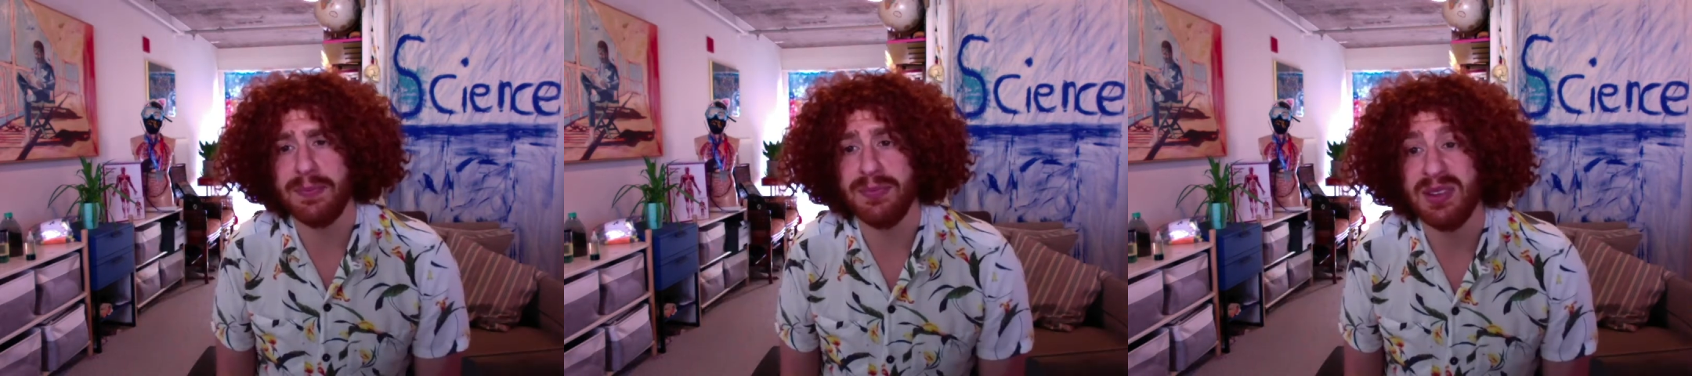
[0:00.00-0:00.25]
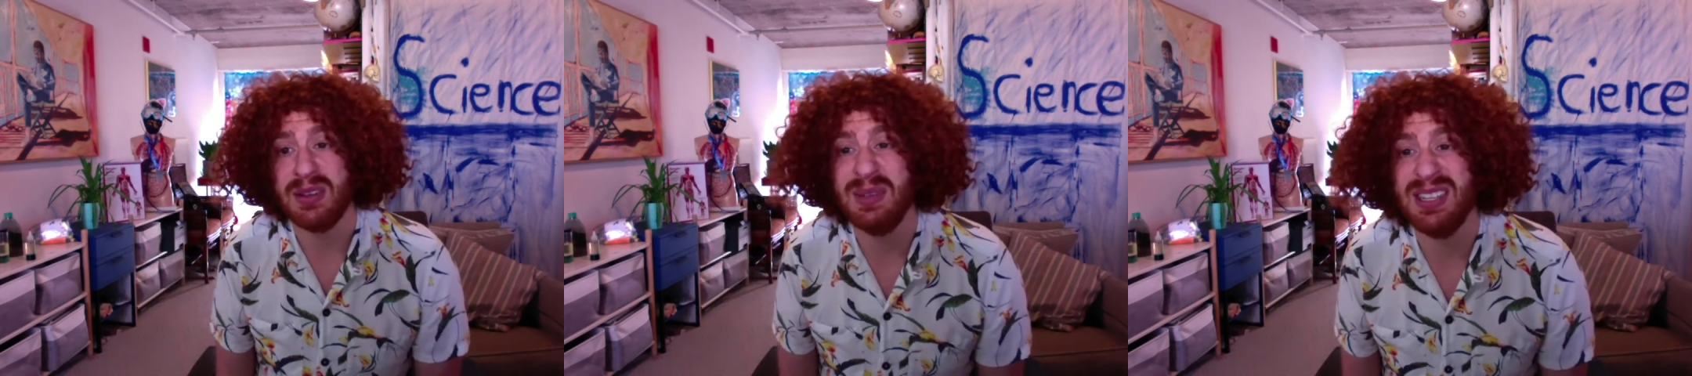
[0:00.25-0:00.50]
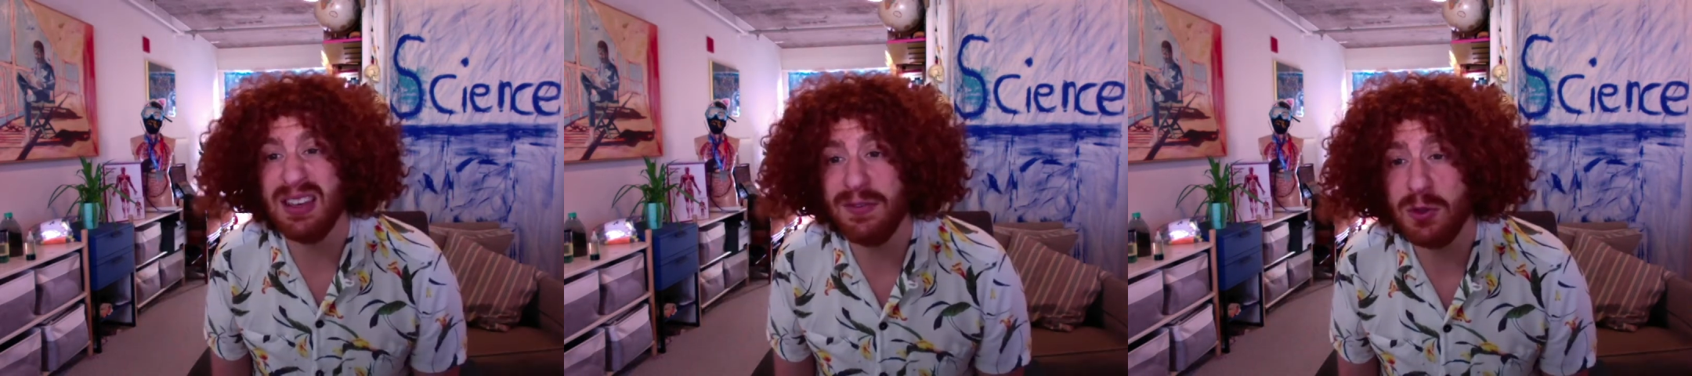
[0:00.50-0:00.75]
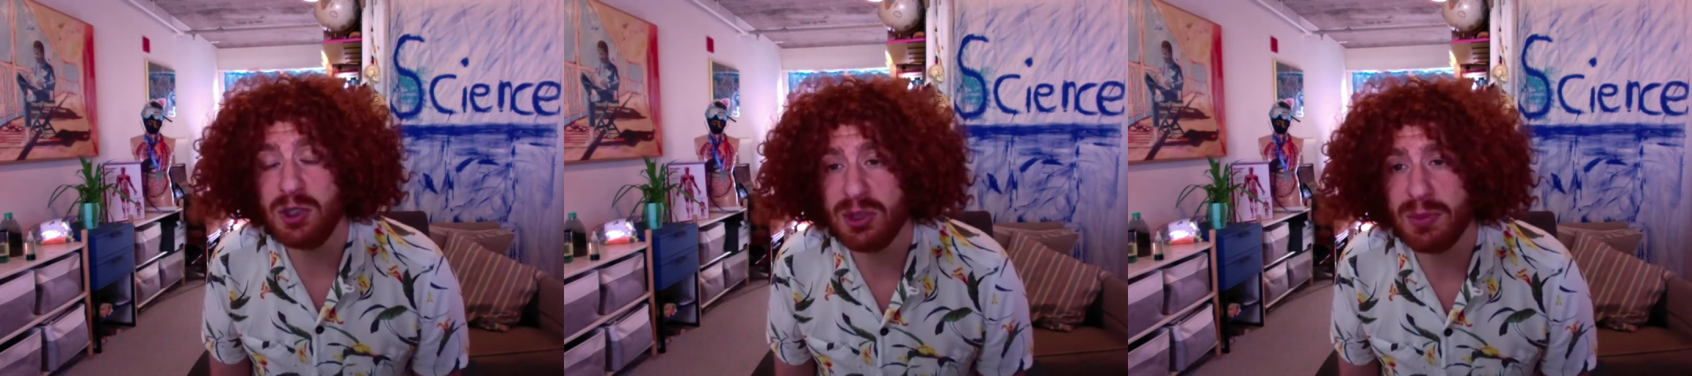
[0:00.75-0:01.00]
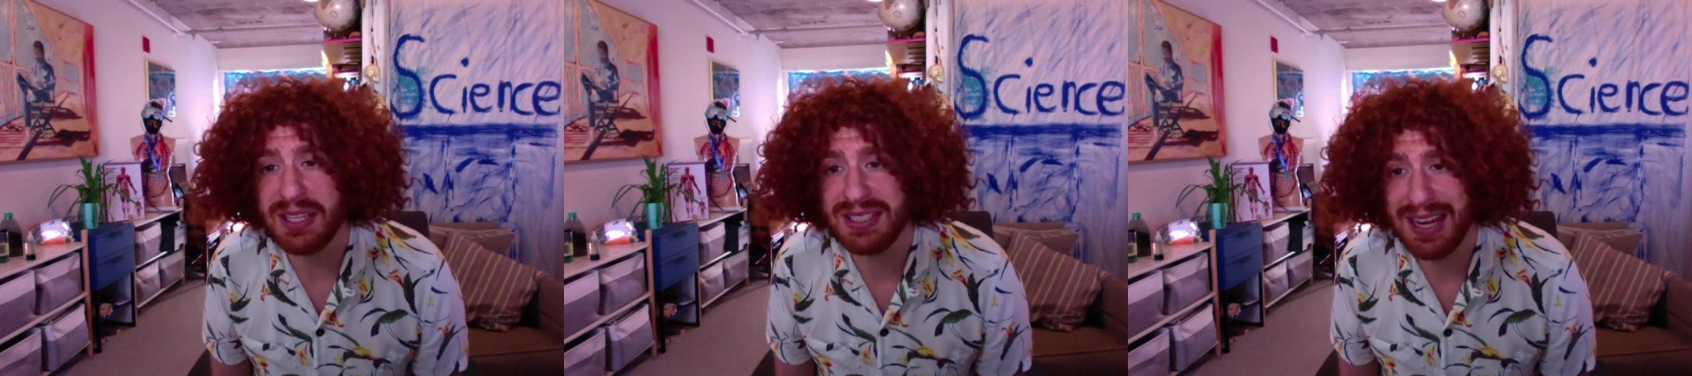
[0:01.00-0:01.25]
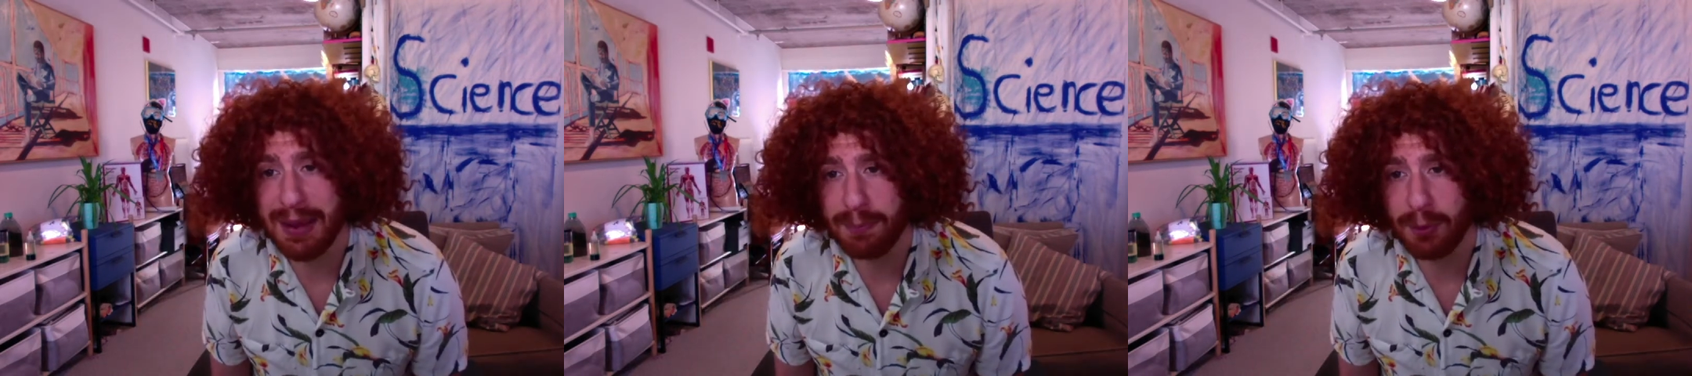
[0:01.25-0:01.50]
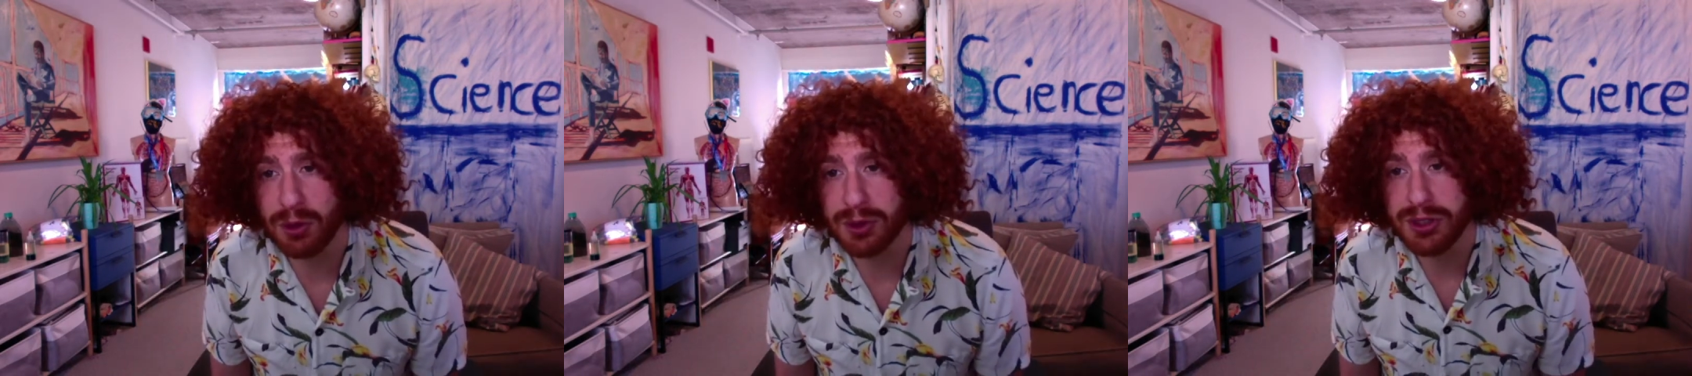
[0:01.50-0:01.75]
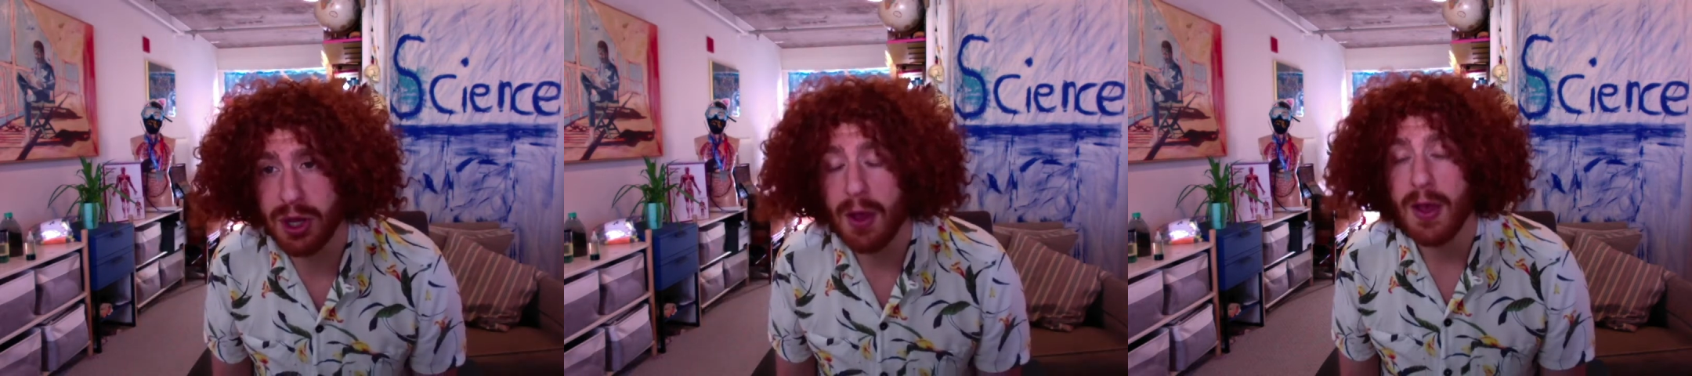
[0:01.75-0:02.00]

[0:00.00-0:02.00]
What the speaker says: Let me give you some examples